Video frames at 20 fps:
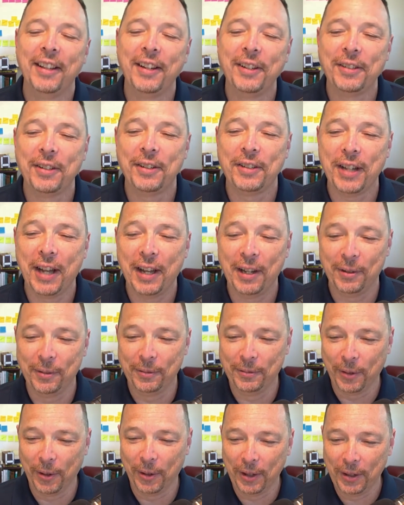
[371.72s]
There's a
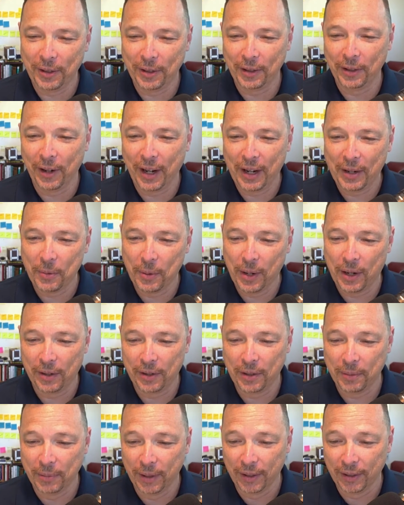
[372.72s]
title for you, the great
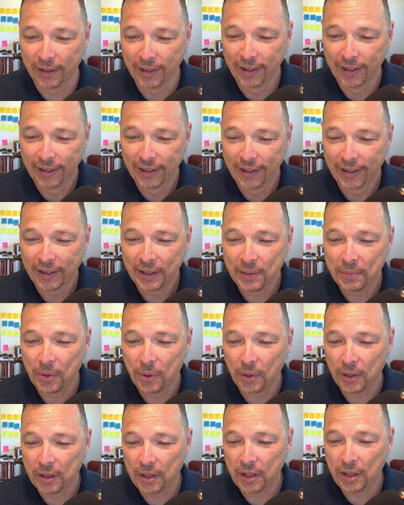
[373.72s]
welcomer. Good
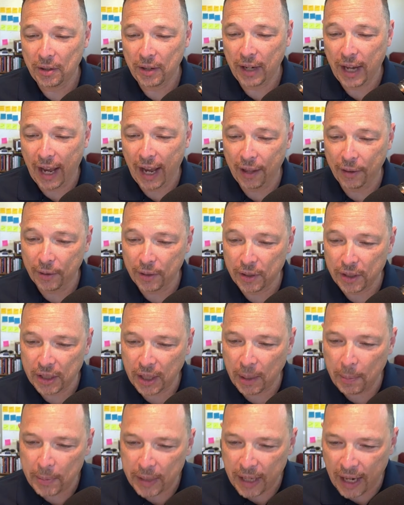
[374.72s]
morning to you, Catherine.
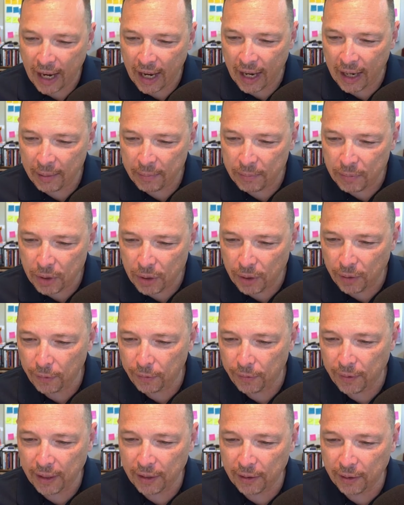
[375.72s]
Sometimes you
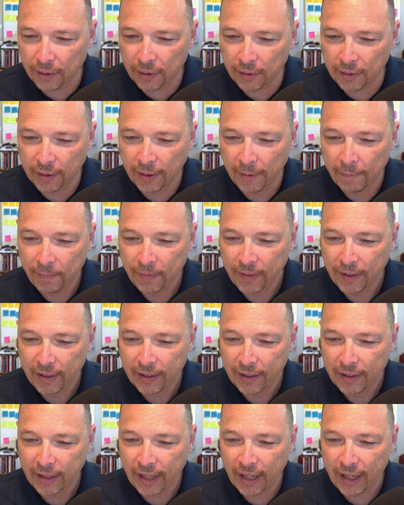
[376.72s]
feel
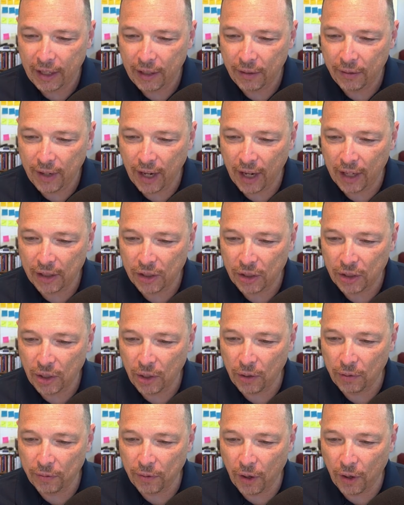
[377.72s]
like you've gotten
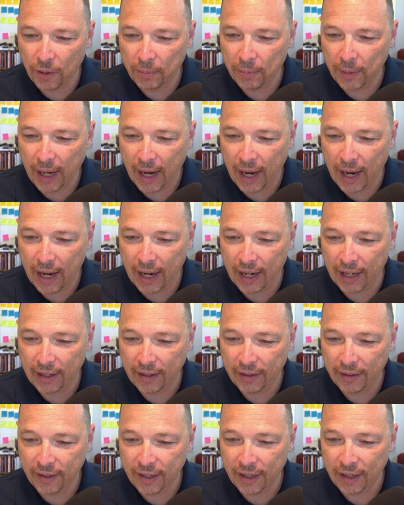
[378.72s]
so far
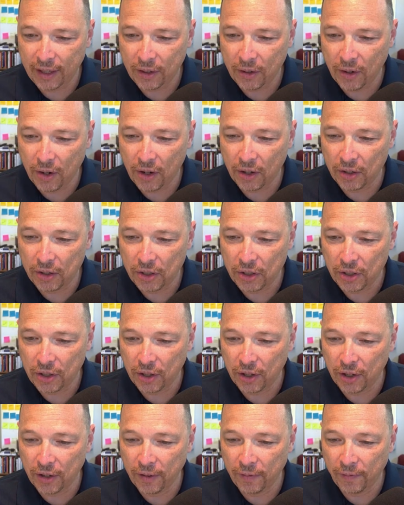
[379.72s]
behind that you aren't
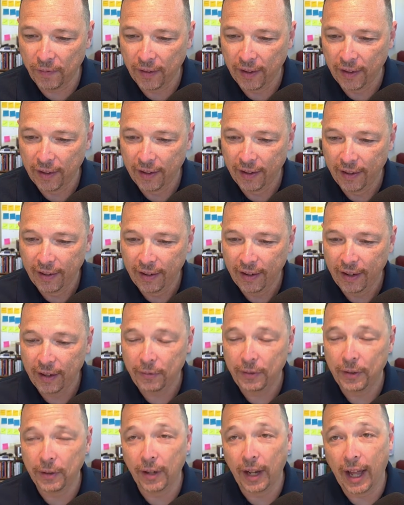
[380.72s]
sure
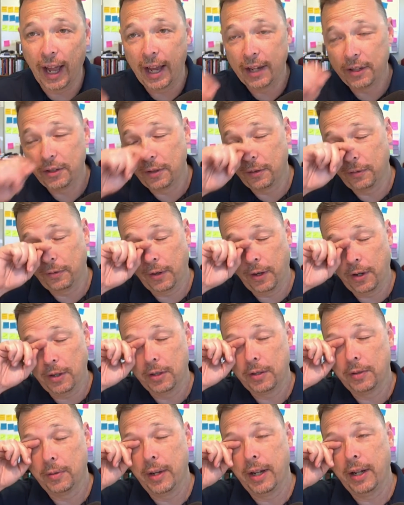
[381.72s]
if you're last or
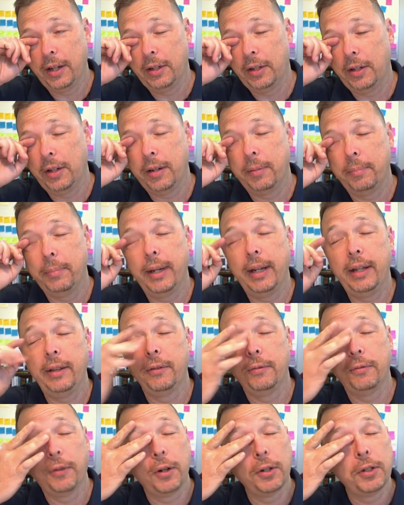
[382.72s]
first. Well, you can be
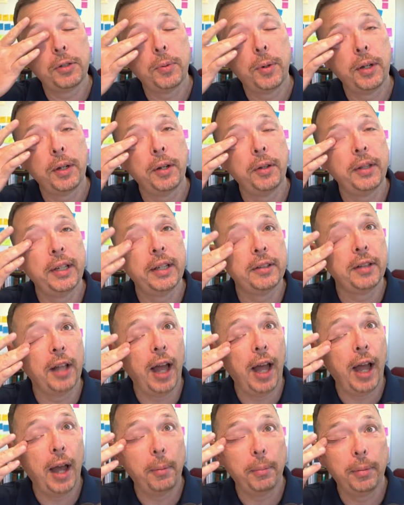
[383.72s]
the first one on this
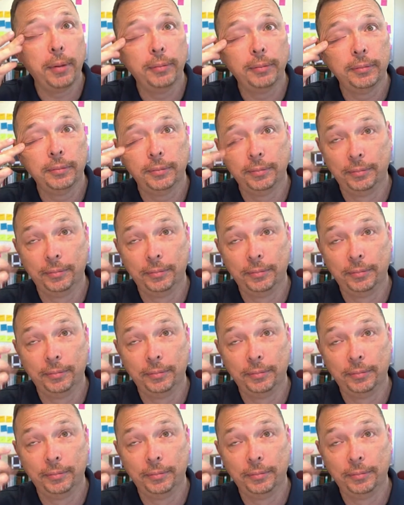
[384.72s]
lap.